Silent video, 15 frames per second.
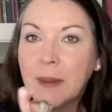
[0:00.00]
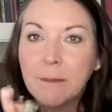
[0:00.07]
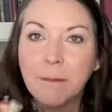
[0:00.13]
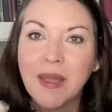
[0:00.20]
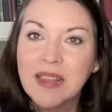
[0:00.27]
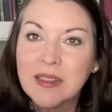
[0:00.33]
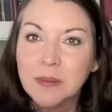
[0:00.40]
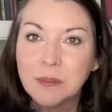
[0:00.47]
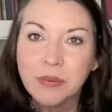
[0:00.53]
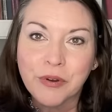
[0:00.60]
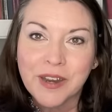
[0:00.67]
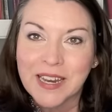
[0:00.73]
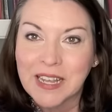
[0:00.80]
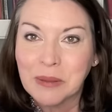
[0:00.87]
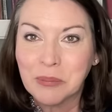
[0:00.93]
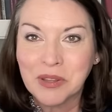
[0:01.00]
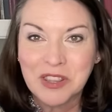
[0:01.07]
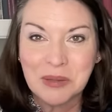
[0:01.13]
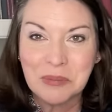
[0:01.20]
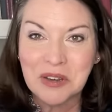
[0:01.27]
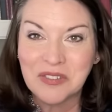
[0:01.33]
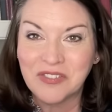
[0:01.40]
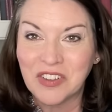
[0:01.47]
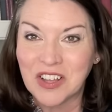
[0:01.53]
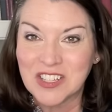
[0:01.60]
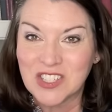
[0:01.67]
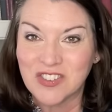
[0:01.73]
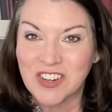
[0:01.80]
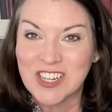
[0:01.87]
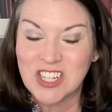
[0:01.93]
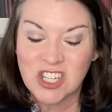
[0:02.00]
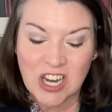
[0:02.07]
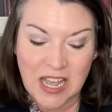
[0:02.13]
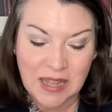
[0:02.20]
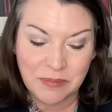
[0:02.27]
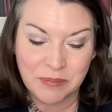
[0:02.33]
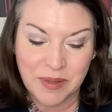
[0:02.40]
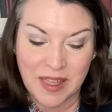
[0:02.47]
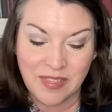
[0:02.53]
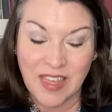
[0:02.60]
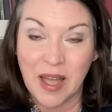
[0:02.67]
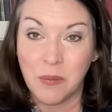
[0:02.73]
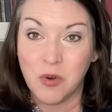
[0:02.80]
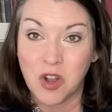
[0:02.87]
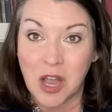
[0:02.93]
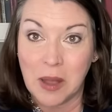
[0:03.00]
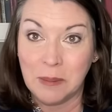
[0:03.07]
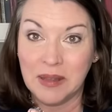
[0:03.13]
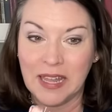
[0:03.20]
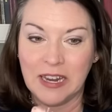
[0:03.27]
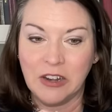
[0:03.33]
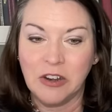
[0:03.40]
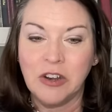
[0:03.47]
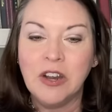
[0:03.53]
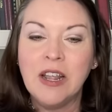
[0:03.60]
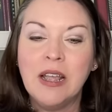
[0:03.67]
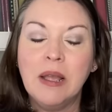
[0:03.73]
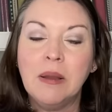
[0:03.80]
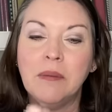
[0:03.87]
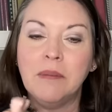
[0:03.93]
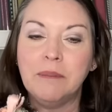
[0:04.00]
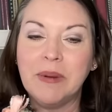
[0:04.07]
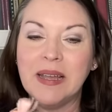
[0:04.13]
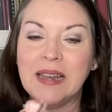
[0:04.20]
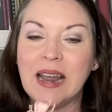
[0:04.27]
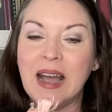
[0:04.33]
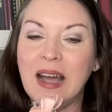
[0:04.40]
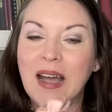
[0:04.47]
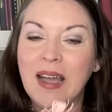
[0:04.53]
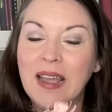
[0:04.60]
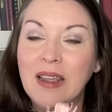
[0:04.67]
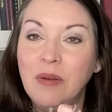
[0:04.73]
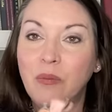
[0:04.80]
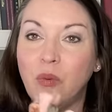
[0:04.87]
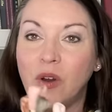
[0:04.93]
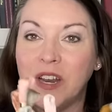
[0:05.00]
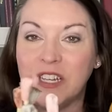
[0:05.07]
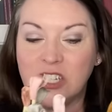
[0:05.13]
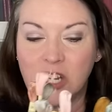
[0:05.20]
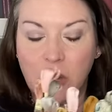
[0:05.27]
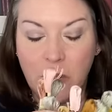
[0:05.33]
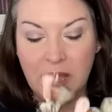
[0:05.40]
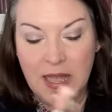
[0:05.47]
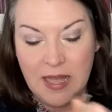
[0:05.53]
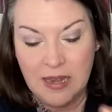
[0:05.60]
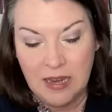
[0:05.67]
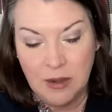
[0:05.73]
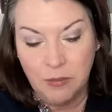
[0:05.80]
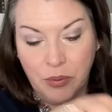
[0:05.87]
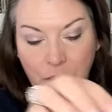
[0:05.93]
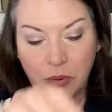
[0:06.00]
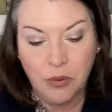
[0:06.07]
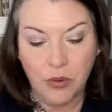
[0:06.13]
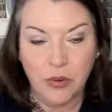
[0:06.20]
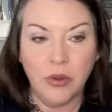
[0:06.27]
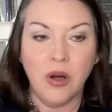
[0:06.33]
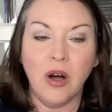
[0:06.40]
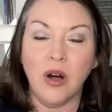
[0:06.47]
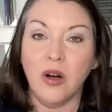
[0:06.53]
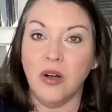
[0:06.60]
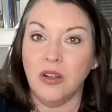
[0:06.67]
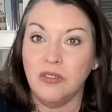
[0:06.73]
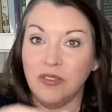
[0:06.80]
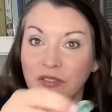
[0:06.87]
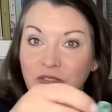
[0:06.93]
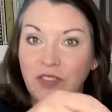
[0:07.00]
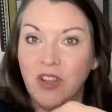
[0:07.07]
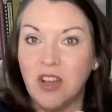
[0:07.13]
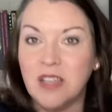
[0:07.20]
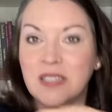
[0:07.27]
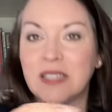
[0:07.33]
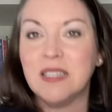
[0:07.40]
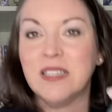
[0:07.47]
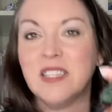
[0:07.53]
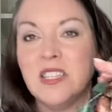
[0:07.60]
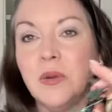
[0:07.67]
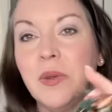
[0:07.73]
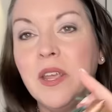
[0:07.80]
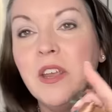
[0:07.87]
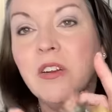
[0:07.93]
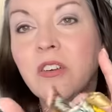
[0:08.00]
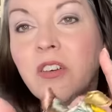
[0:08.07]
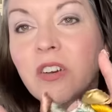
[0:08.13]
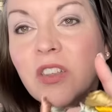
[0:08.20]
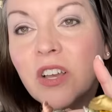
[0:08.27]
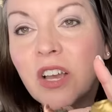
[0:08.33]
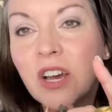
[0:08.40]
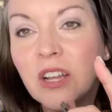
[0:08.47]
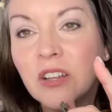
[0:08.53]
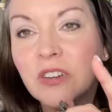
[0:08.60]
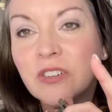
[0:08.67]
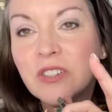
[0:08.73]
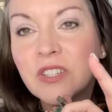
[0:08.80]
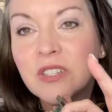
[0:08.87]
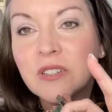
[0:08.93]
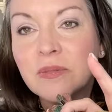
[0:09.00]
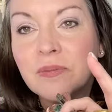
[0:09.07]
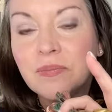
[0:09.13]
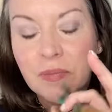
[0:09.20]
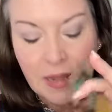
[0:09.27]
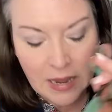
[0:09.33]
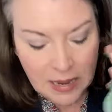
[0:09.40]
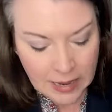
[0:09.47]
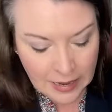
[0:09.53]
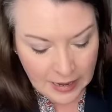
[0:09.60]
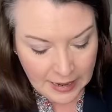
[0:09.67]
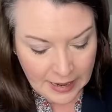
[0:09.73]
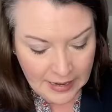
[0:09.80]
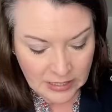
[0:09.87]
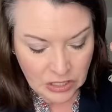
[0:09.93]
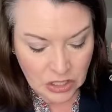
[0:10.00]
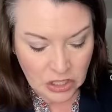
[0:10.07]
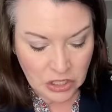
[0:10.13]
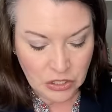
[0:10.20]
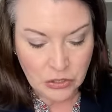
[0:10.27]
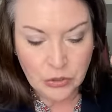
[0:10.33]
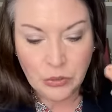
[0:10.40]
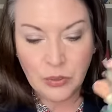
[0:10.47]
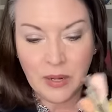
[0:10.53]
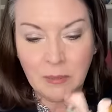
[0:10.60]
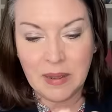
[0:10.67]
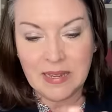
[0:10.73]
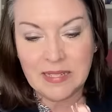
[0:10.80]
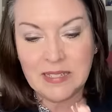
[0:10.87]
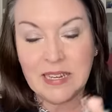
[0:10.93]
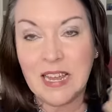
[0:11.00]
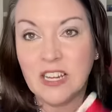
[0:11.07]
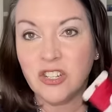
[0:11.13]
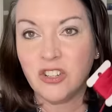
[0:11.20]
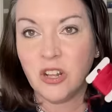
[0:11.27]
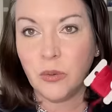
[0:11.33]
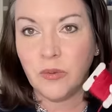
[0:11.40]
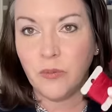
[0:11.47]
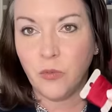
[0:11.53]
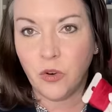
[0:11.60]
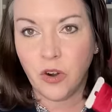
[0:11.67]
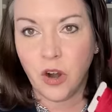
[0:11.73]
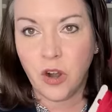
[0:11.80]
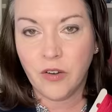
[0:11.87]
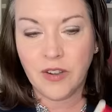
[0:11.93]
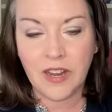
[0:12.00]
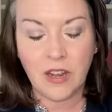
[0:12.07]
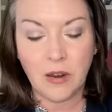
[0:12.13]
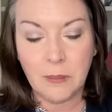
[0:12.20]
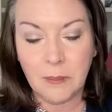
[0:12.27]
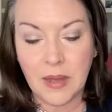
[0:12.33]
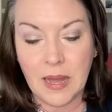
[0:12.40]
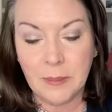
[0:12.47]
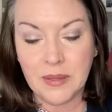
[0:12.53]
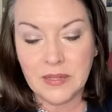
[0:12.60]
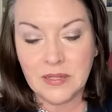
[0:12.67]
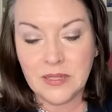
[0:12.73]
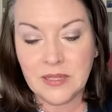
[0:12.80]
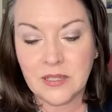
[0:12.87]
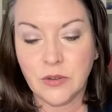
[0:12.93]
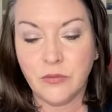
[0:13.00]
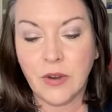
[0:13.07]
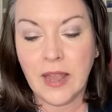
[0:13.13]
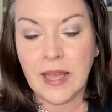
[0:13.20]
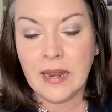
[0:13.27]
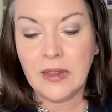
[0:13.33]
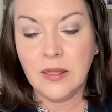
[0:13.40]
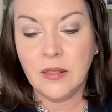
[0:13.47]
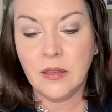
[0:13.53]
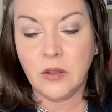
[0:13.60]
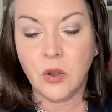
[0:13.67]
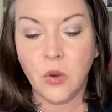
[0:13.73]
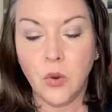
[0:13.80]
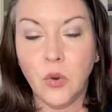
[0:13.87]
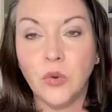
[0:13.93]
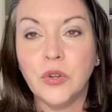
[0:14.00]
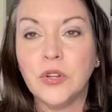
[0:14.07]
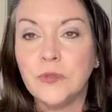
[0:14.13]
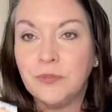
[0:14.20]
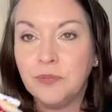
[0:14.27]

made them pretty and put them on floss rings yet, but that will come later. But I wanted to go ahead and pull all of the floss. So here are all the colors. And I had two in my stash that were already on bobbins, the red and the gold.